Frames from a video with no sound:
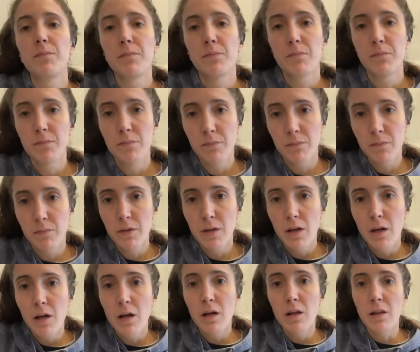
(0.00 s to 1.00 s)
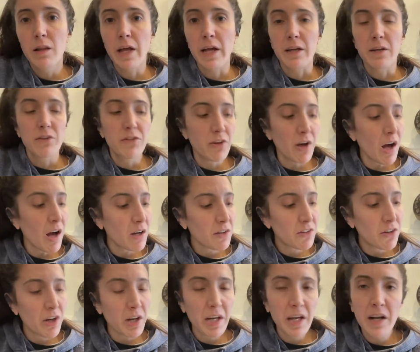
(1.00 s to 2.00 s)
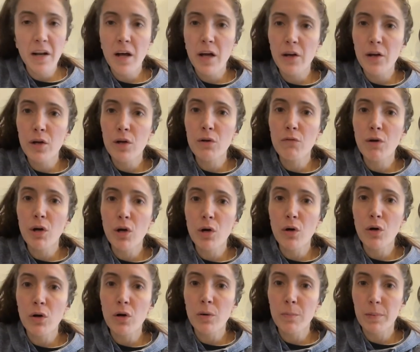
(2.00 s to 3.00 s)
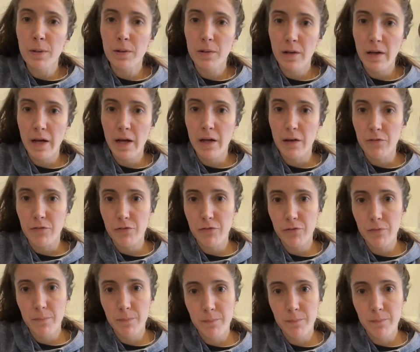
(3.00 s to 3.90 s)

Like a dog tugging on a rope, F.